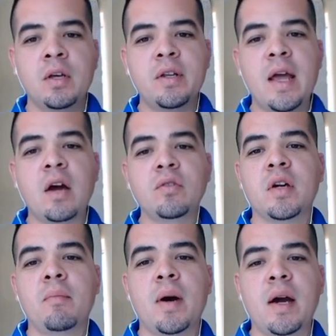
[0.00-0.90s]
now you
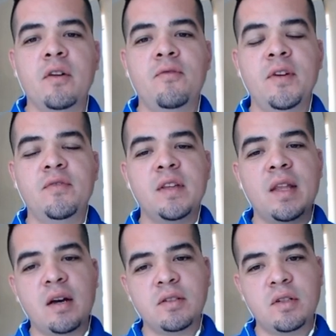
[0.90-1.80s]
can buy a
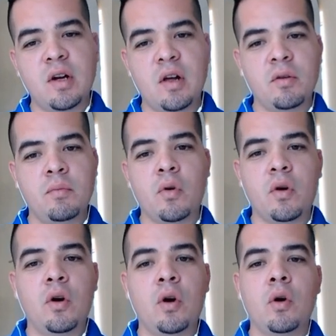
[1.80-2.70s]
$50,000
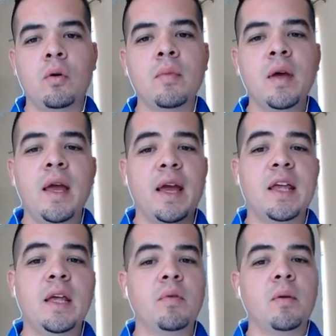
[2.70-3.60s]
more home and
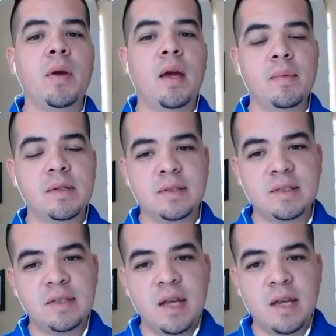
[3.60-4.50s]
keep your payments the
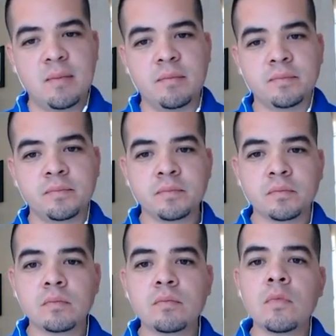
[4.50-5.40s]
same.
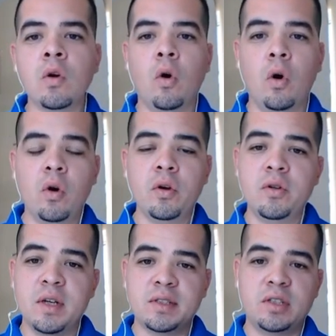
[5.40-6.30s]
Or you
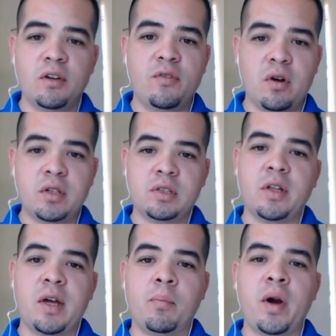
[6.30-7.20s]
can still focus on
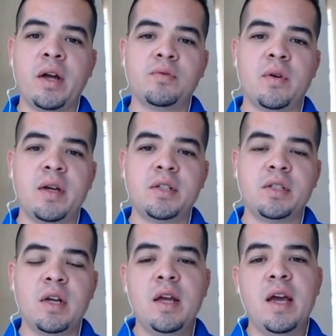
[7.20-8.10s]
that price range
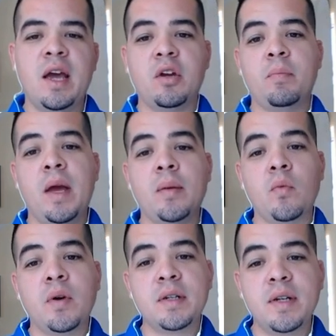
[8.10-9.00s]
and your payment
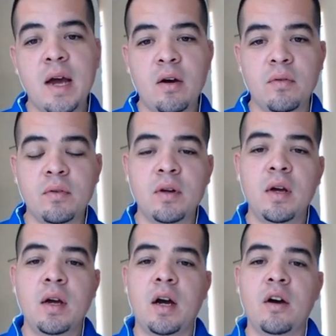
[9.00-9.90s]
went down
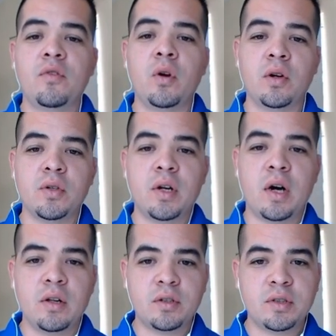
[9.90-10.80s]
a few hundred
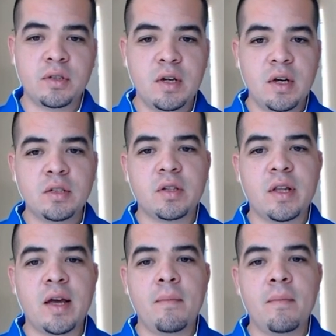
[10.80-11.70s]
dollars. So
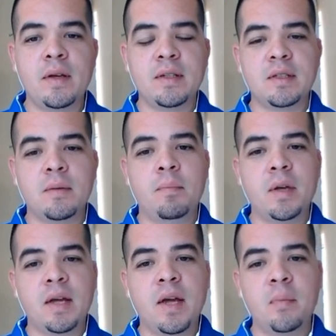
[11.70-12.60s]
that is a
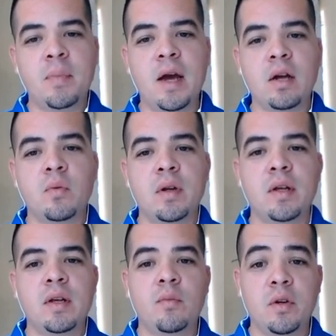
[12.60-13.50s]
big impact when
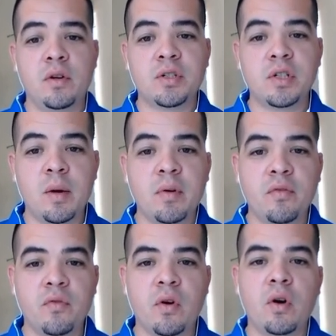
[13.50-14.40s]
it, when you're shopping
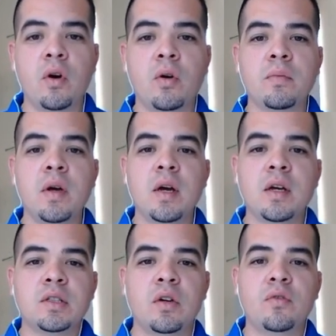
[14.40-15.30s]
for a home.
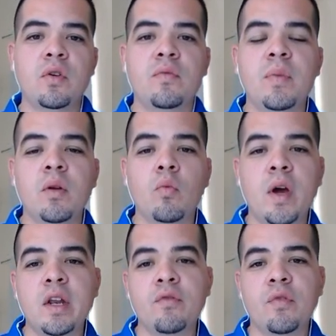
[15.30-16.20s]
So if you've been waiting for